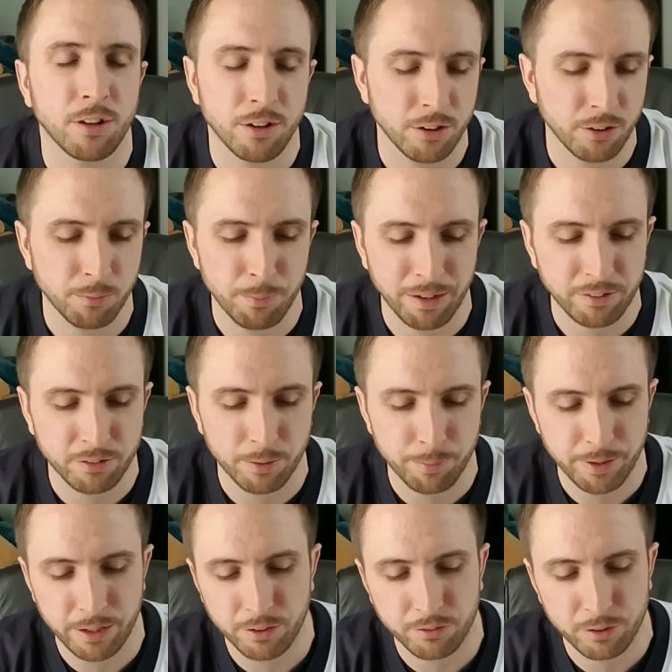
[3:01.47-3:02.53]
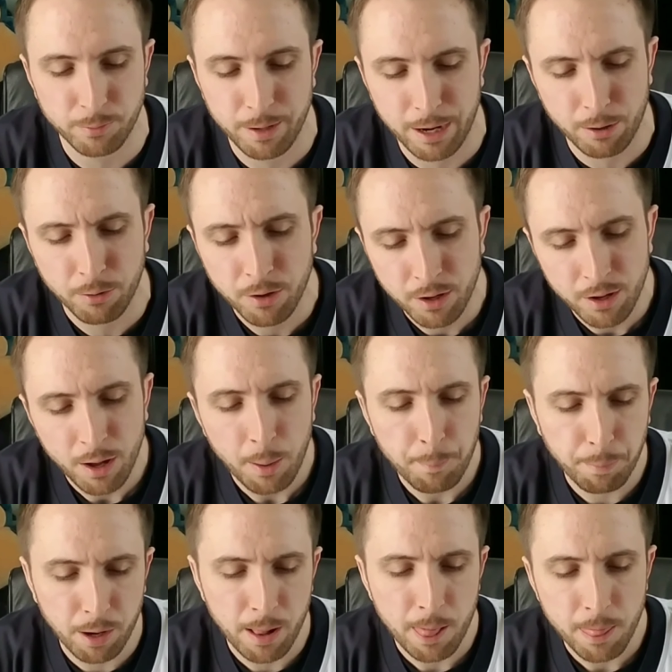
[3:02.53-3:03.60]
Thunder mixed up in here somehow.
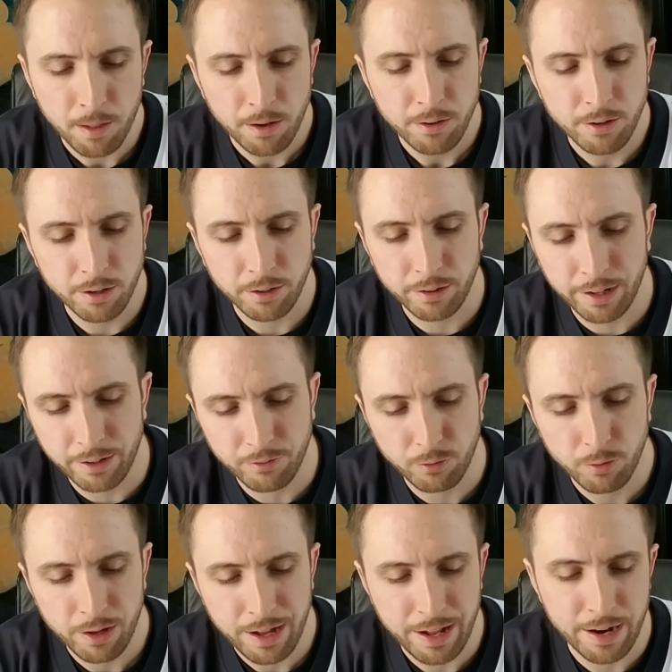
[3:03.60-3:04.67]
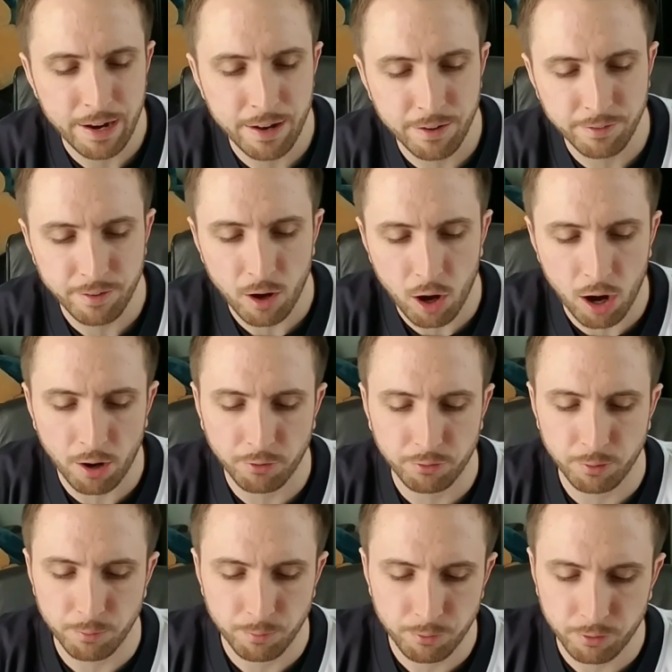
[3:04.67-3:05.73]
But nonetheless, it is
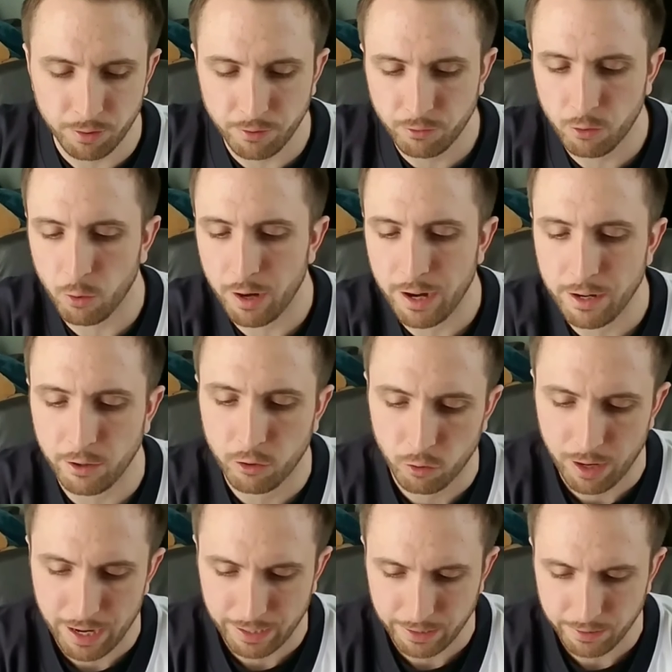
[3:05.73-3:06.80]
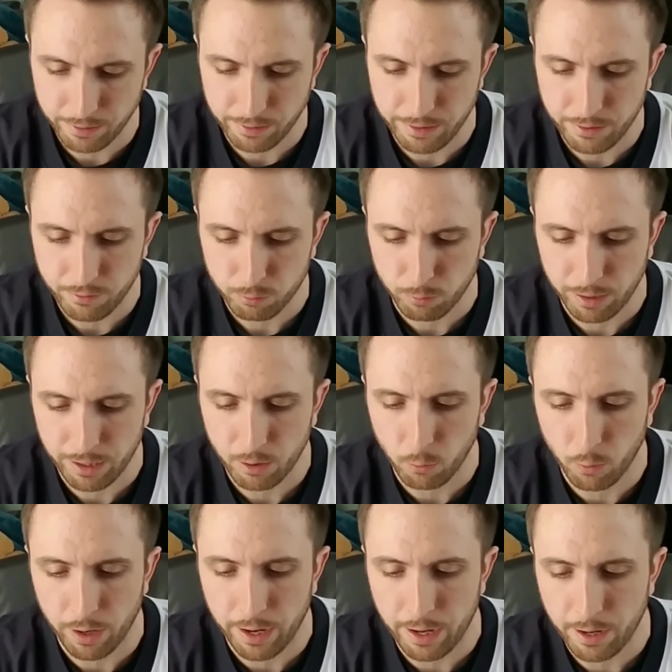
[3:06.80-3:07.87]
awesome. So let's go ahead and crack into these right
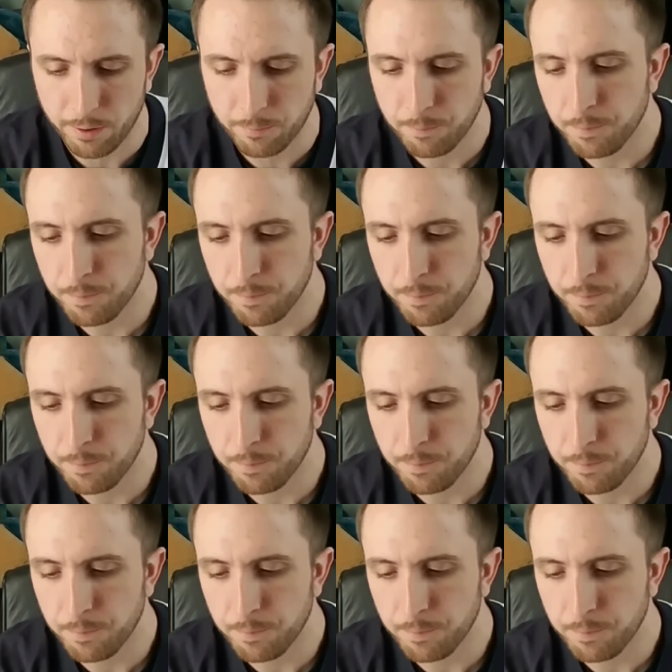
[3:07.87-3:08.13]
away.